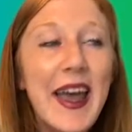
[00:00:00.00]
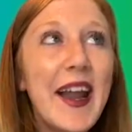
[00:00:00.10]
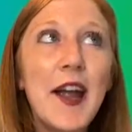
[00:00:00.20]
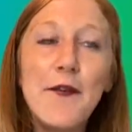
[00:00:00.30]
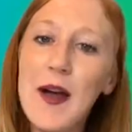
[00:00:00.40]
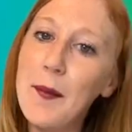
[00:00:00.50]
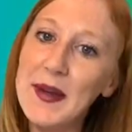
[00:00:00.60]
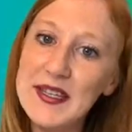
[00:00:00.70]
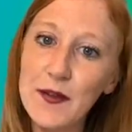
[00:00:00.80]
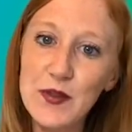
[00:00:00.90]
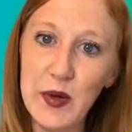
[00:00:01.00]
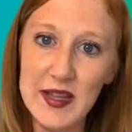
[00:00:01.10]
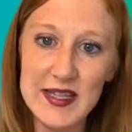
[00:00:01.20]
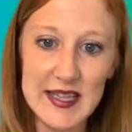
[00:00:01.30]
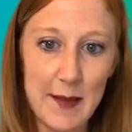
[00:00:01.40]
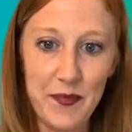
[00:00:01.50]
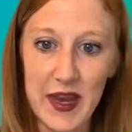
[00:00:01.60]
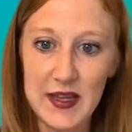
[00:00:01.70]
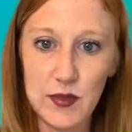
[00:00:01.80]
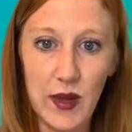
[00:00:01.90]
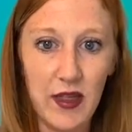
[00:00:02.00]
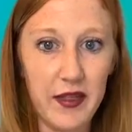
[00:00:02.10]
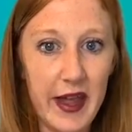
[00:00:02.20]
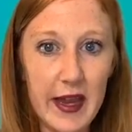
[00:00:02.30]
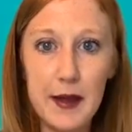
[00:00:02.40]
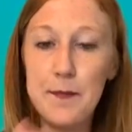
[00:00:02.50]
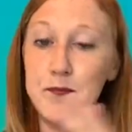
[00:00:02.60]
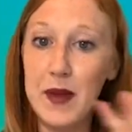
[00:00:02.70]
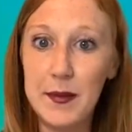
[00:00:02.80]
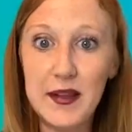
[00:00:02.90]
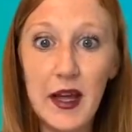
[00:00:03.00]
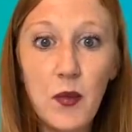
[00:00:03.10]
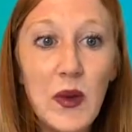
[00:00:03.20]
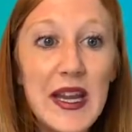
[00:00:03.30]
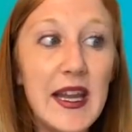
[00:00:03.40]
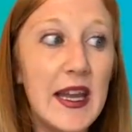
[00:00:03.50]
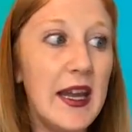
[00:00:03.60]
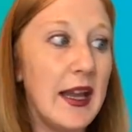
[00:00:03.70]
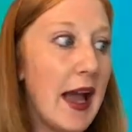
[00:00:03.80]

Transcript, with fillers: And I found myself doing these same things with like baby led weaning,